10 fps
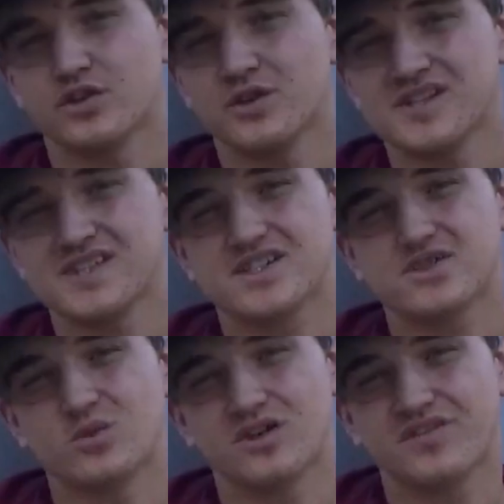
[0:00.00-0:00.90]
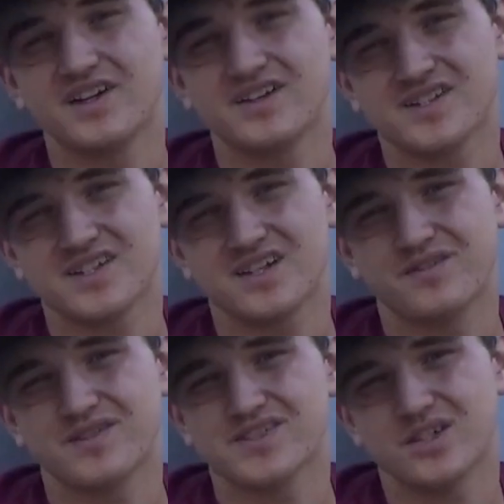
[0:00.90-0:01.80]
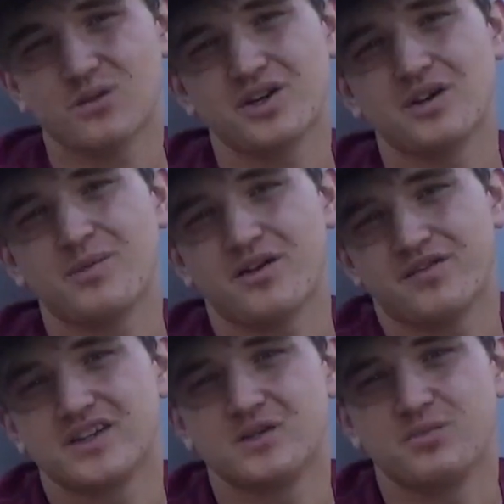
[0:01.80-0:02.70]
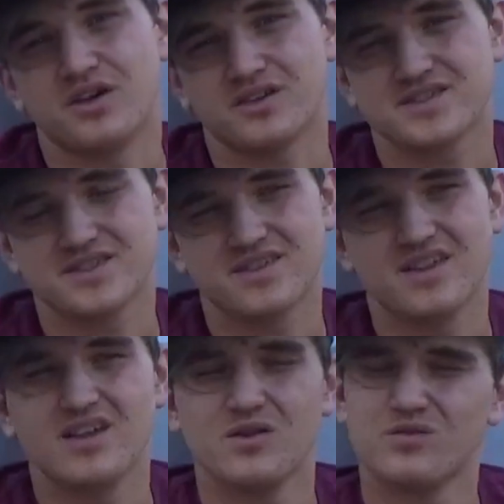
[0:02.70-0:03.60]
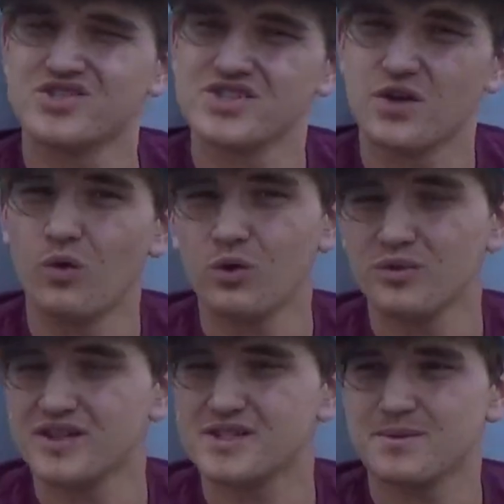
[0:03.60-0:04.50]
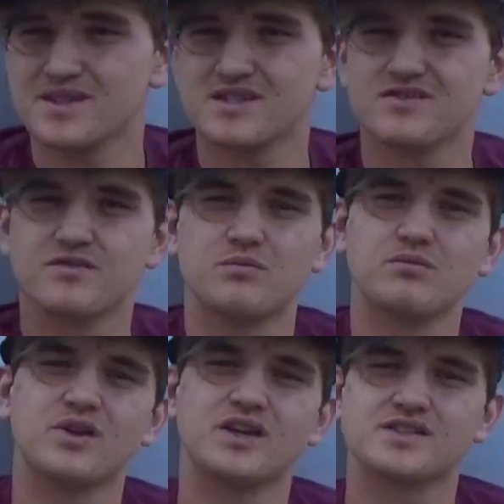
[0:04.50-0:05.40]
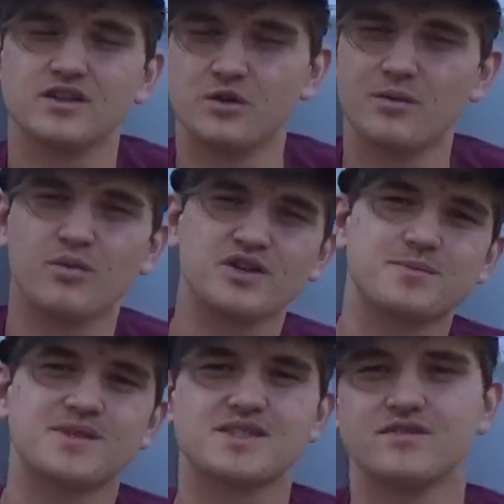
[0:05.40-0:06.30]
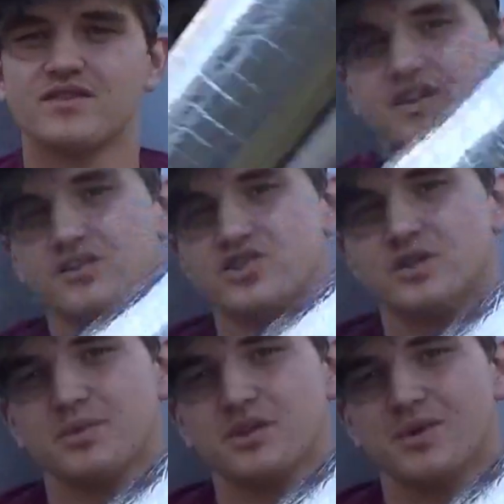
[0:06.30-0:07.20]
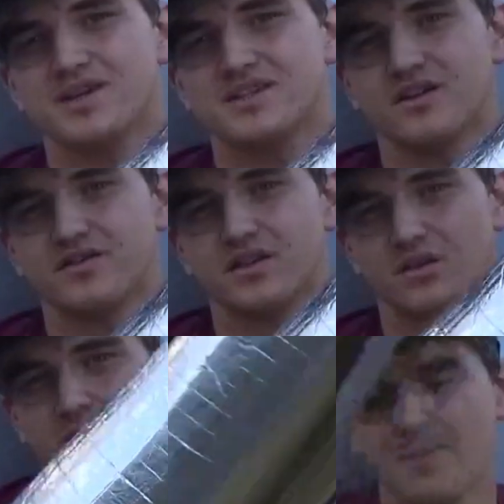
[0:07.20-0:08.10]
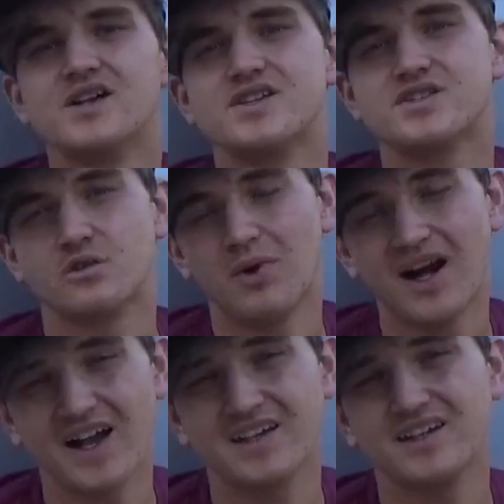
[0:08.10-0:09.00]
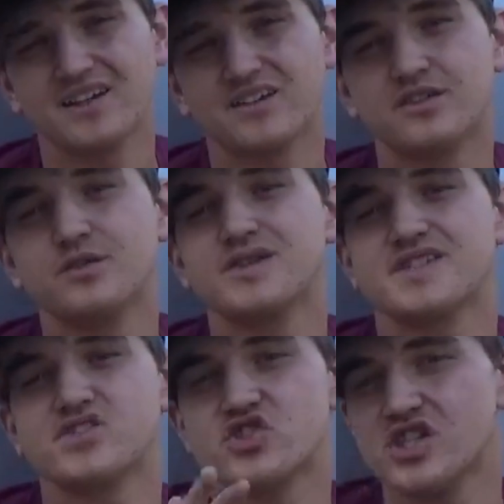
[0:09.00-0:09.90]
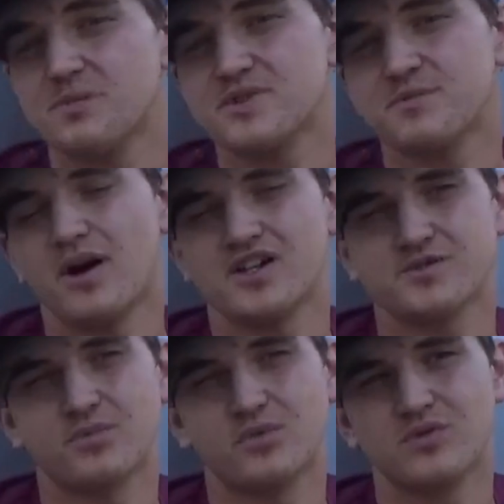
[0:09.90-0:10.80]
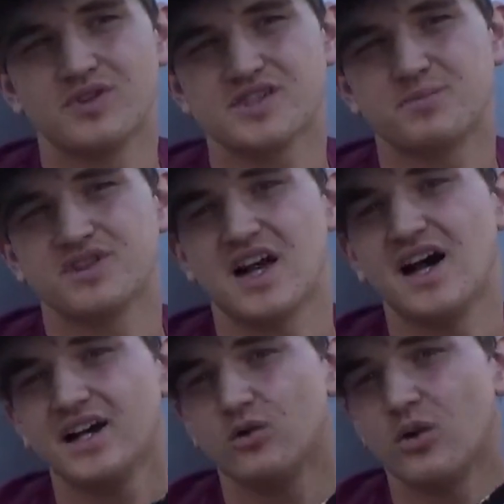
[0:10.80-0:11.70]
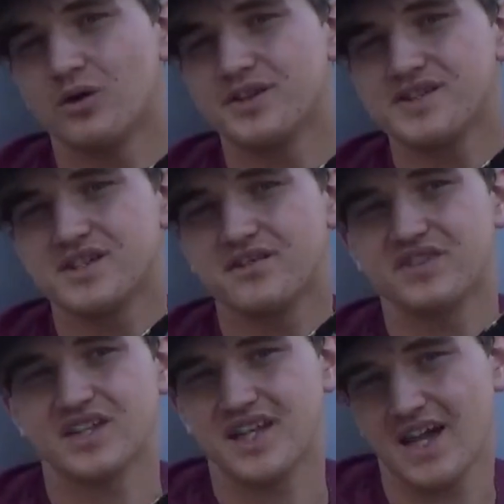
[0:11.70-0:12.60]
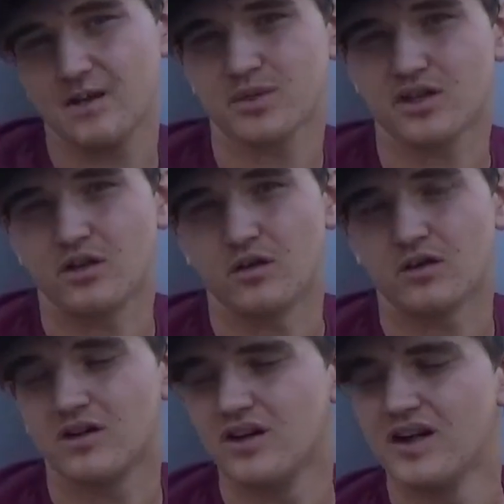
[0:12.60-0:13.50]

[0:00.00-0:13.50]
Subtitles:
36 square feet of this stuff, it's going to run you about 50 bucks. Which isn't horribly expensive, but it's a little bit more expensive than your cheap eBay stuff here. So my idea to do this as cheap as possible is to put the high quality stuff in the cab of the car